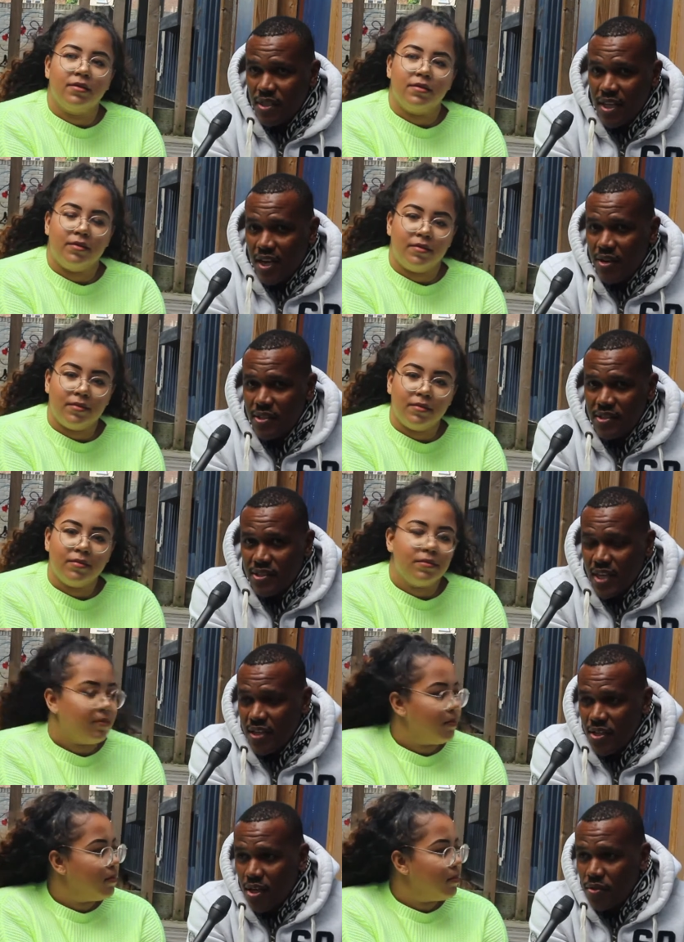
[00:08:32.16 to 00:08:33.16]
Speaker 1: clear and
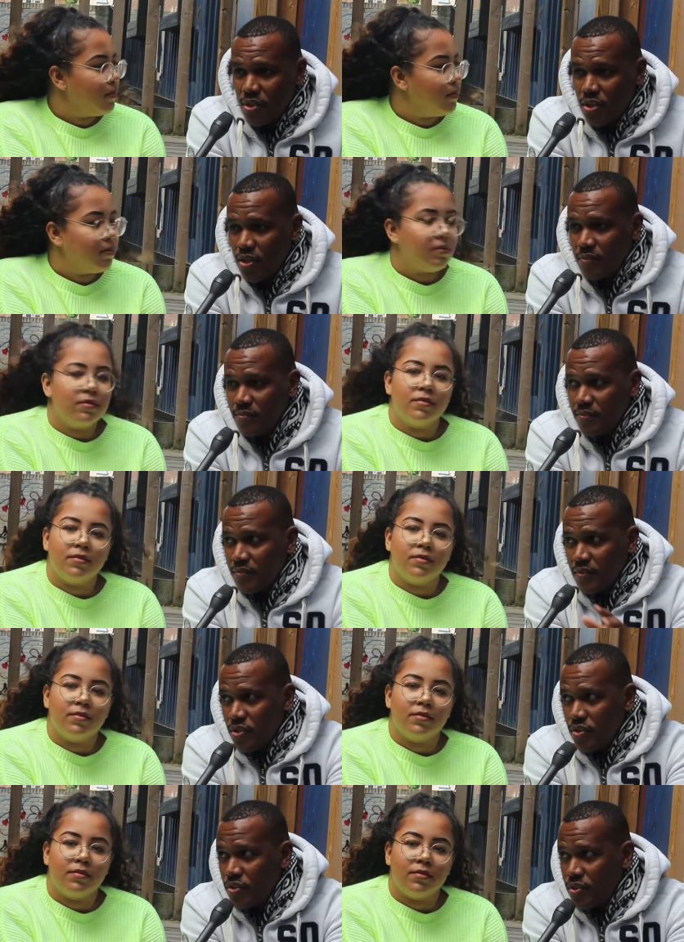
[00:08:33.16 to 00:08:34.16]
said, "Yo, you know,
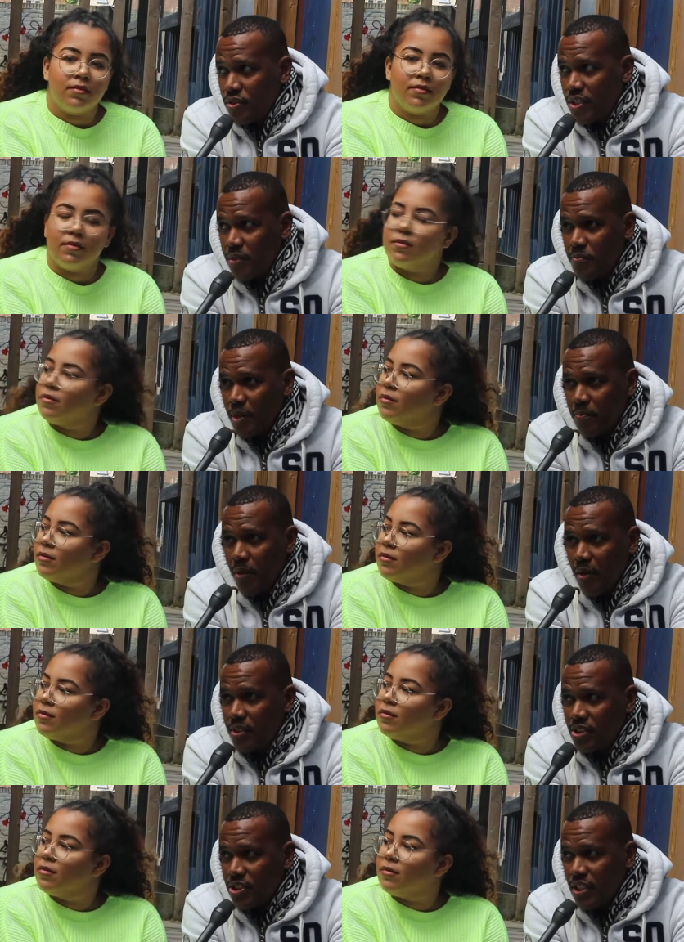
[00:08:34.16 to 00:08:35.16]
you keep your
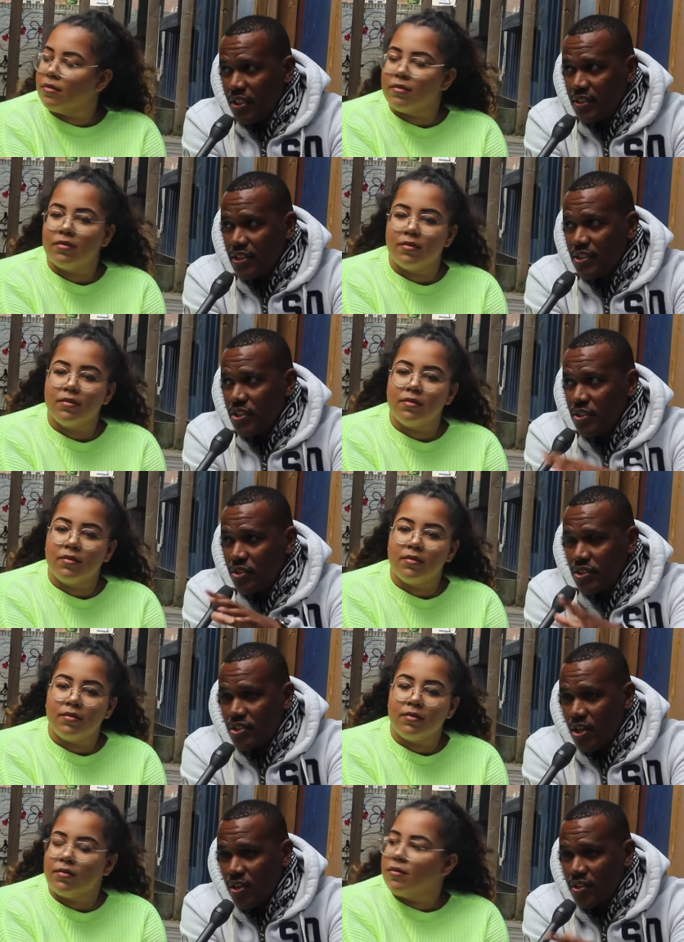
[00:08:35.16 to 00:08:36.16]
publishing because you know the
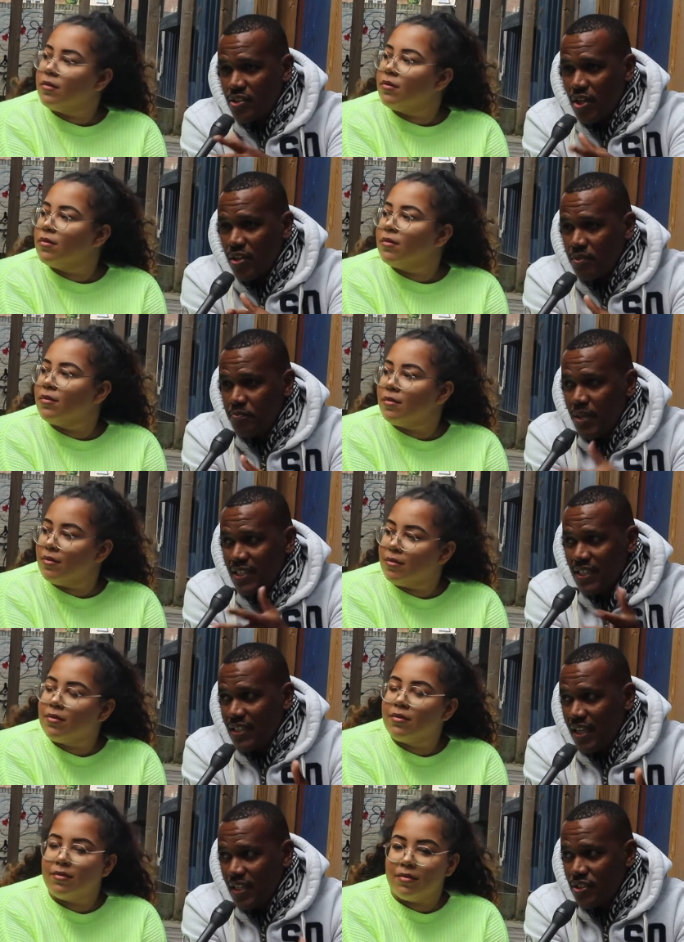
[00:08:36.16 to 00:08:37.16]
song is all,
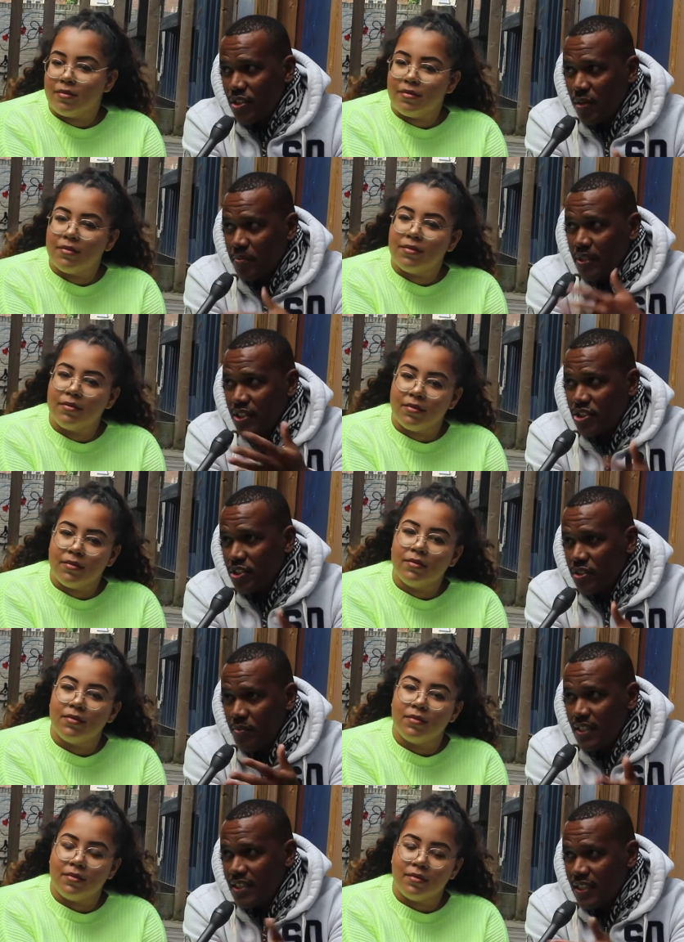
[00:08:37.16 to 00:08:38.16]
basically an interpolation. He
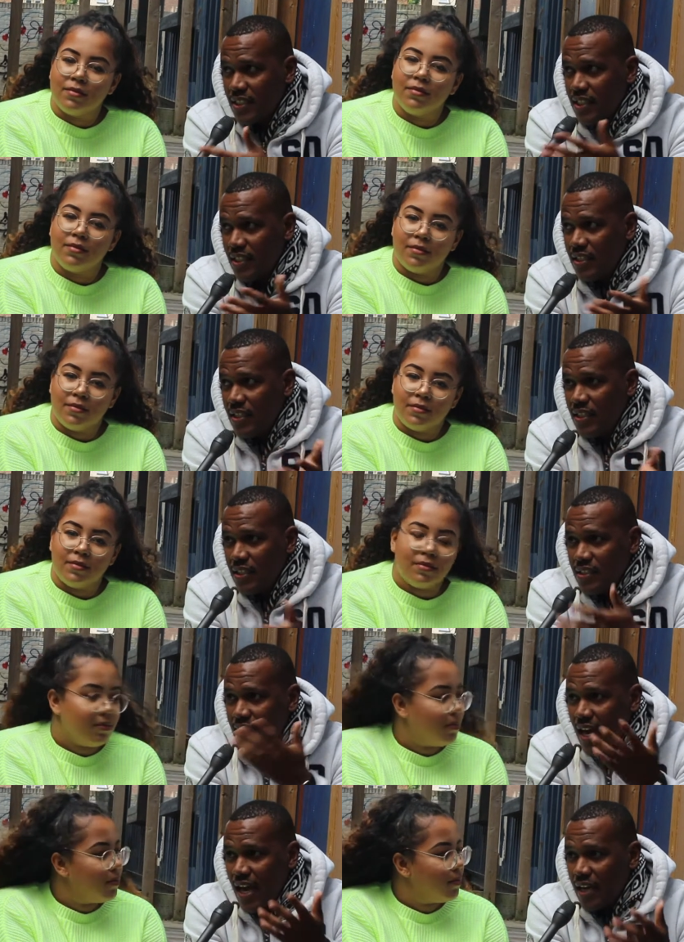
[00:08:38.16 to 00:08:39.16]
basically
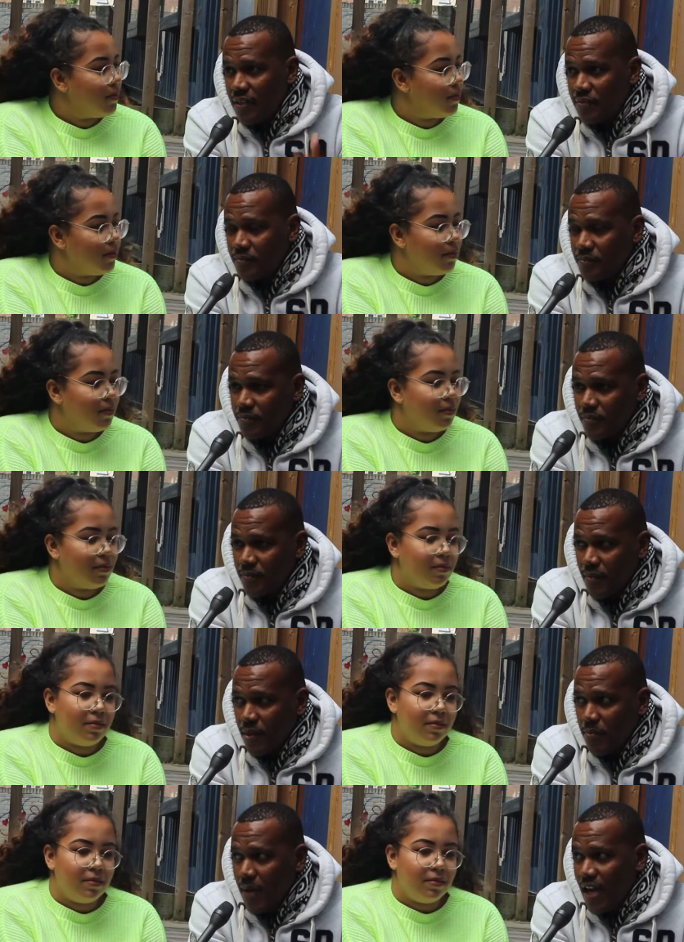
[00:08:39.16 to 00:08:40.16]
sang
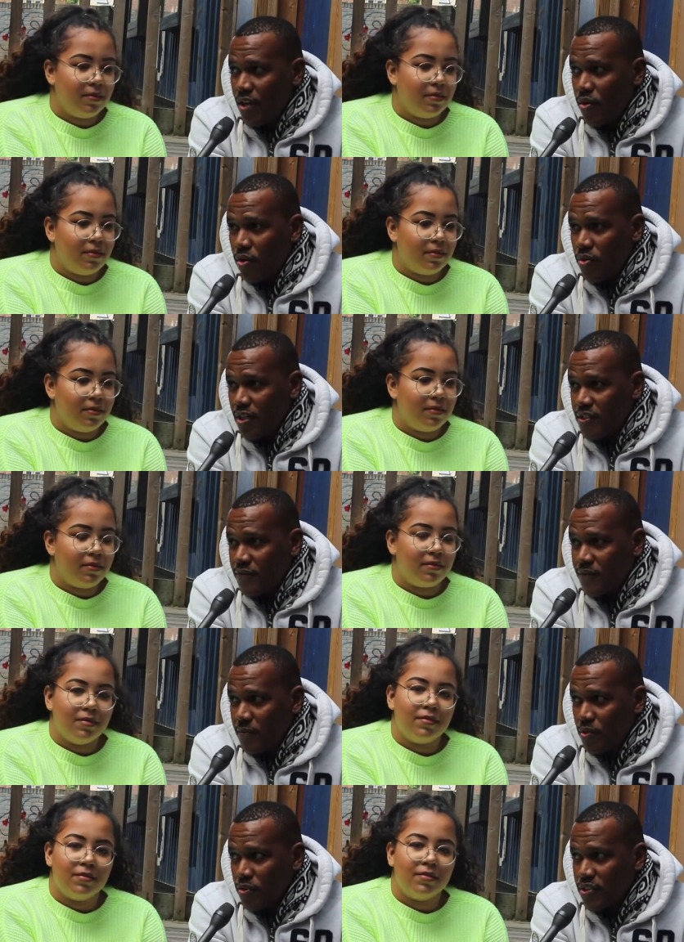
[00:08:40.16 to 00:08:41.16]
my chorus
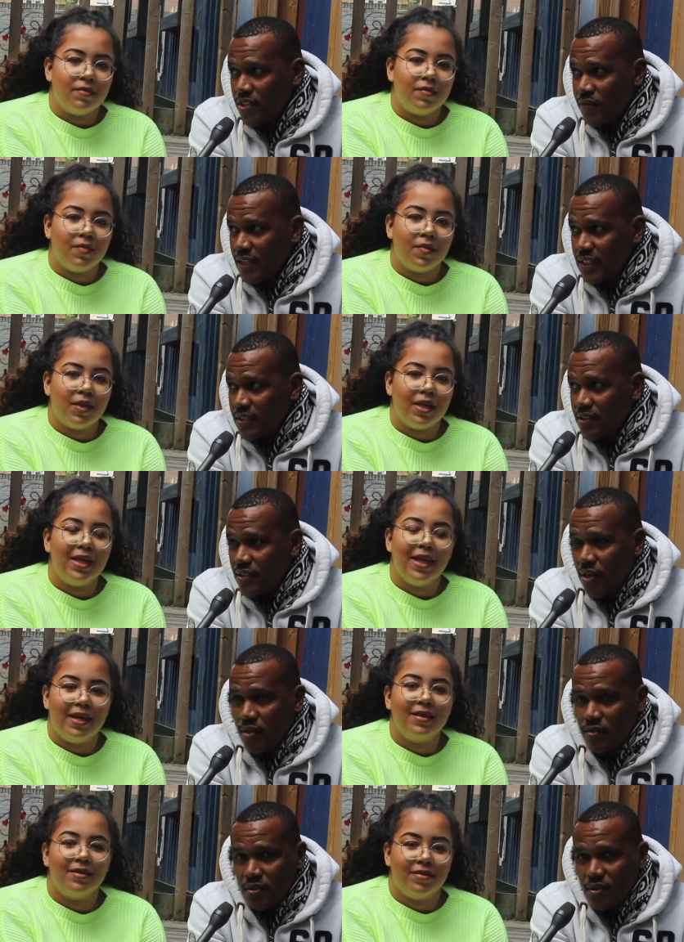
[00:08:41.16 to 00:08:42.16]
for most of it.
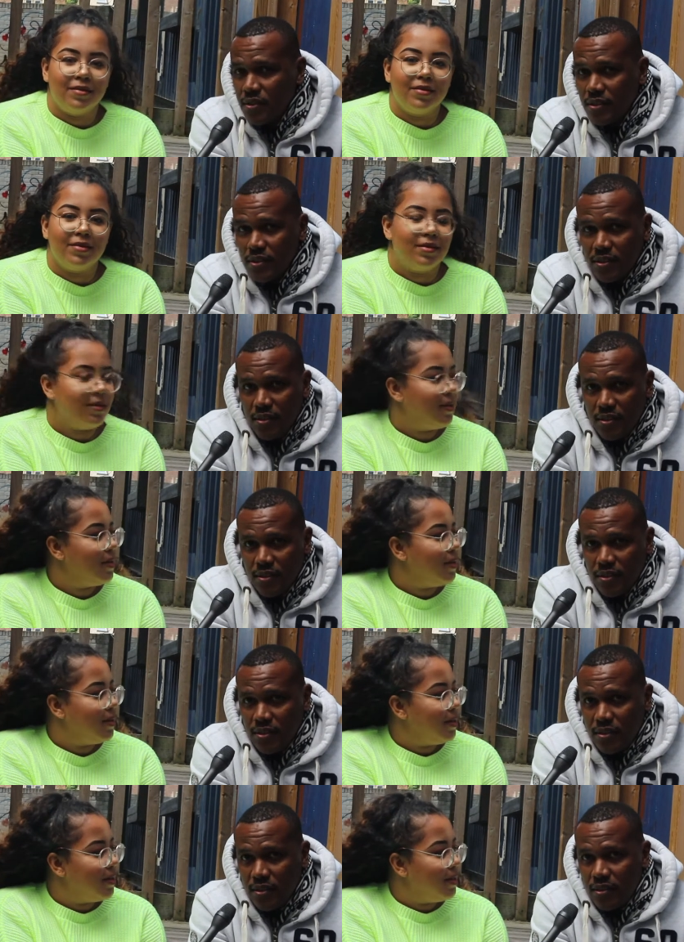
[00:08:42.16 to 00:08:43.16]
So
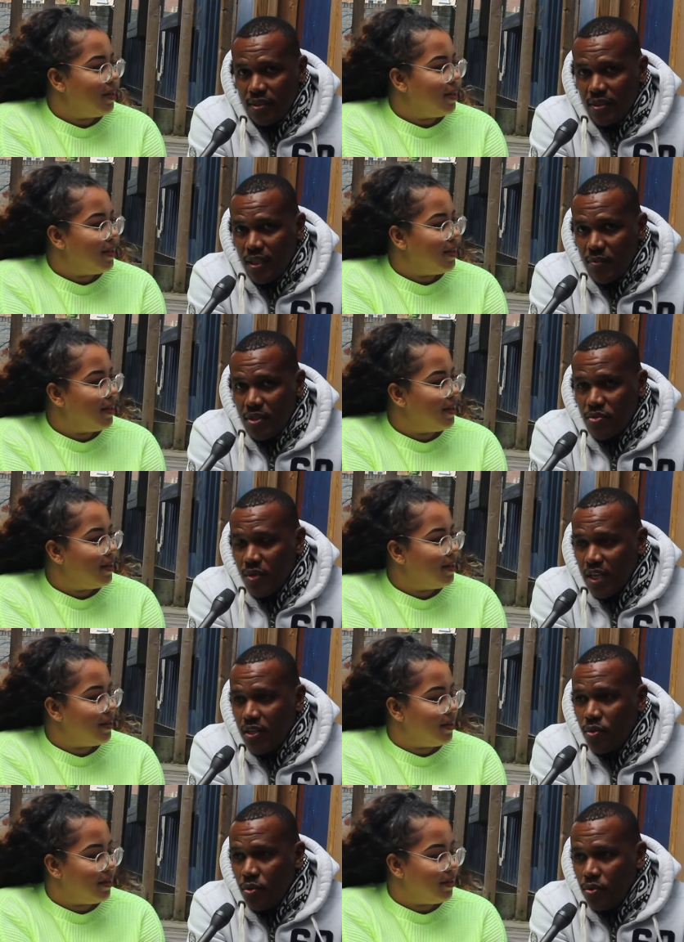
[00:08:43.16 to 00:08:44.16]
it was
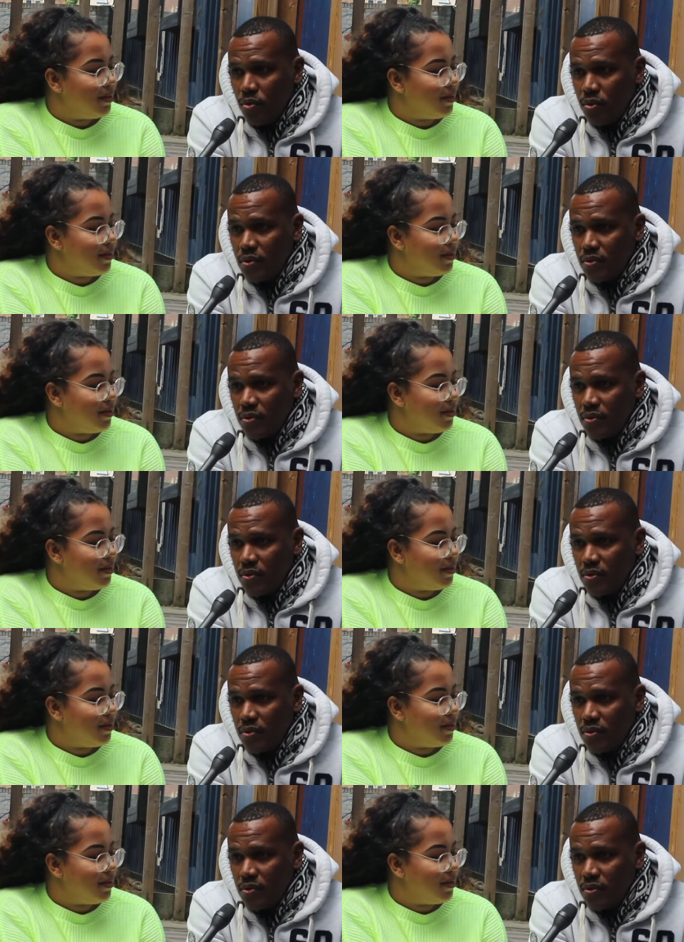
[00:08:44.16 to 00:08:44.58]
really cool